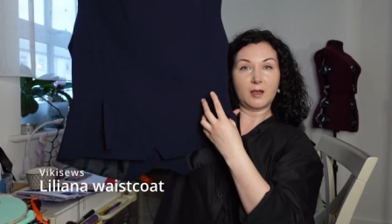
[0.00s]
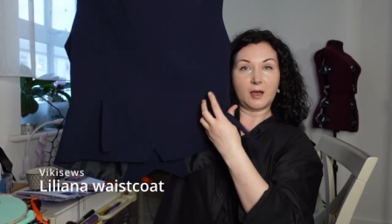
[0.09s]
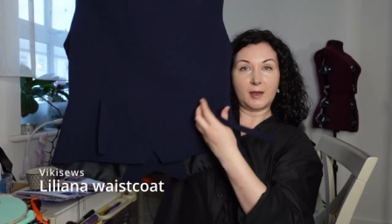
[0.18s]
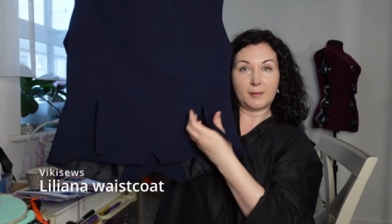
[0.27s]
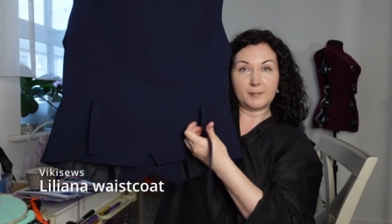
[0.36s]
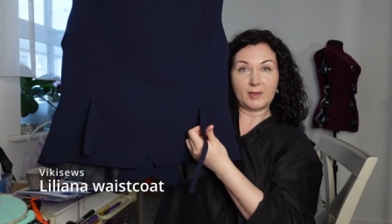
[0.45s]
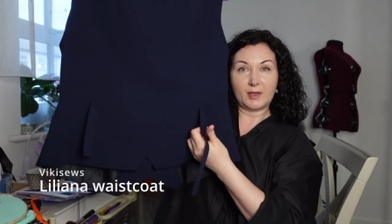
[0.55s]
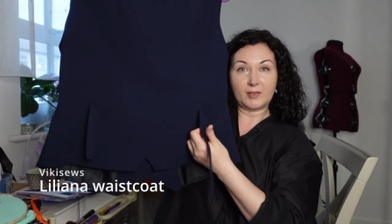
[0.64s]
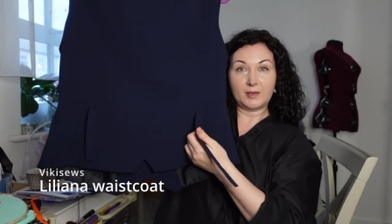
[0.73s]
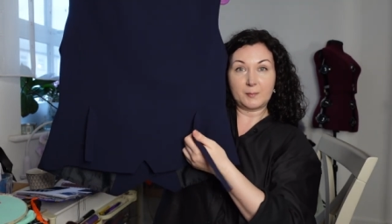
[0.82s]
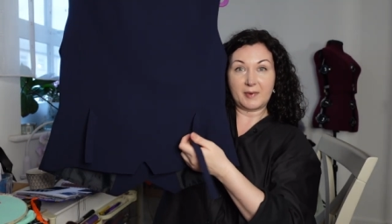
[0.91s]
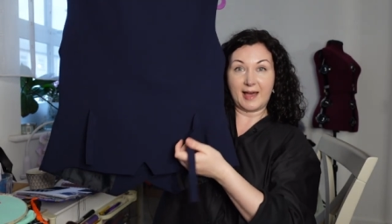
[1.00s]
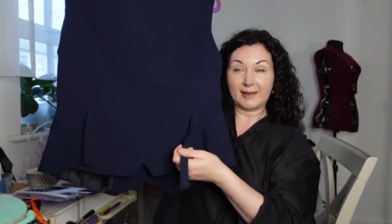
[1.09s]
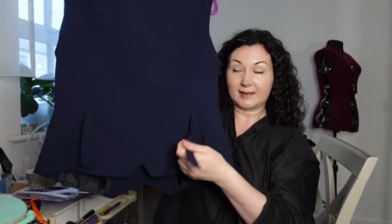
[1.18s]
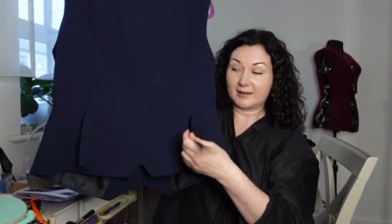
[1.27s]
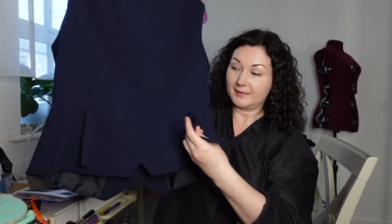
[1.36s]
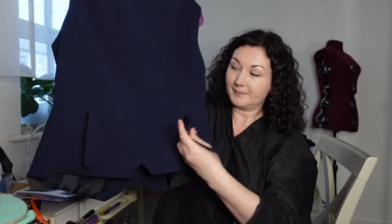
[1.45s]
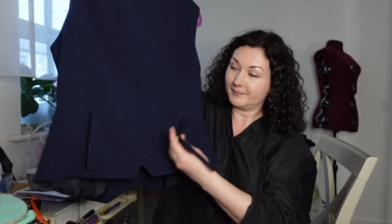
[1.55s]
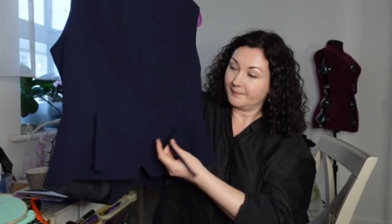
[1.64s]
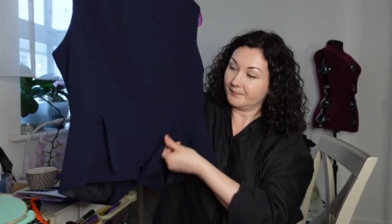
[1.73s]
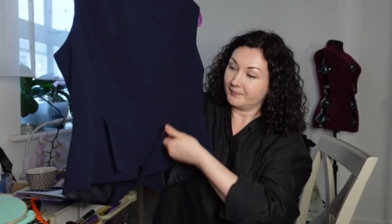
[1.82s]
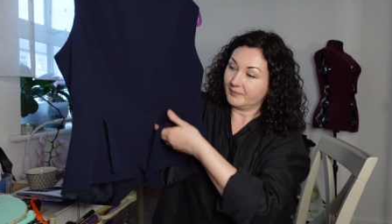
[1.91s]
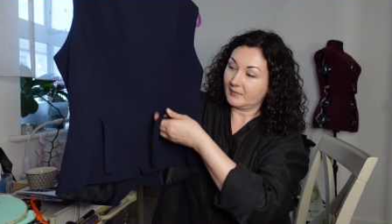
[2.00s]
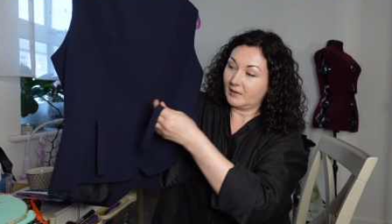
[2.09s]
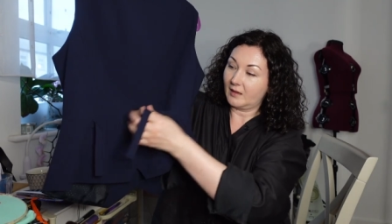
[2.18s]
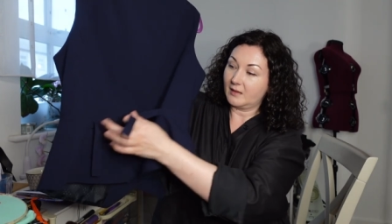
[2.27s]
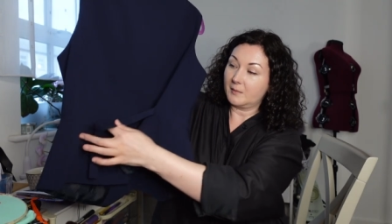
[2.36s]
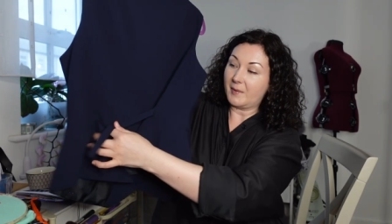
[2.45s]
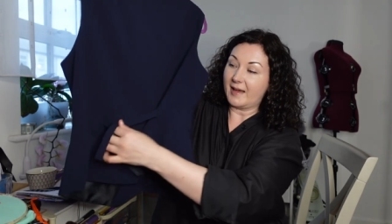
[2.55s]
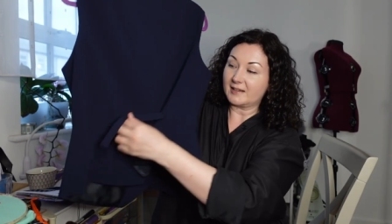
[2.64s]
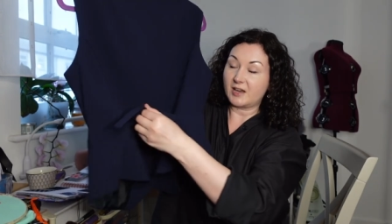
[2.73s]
um, the back the back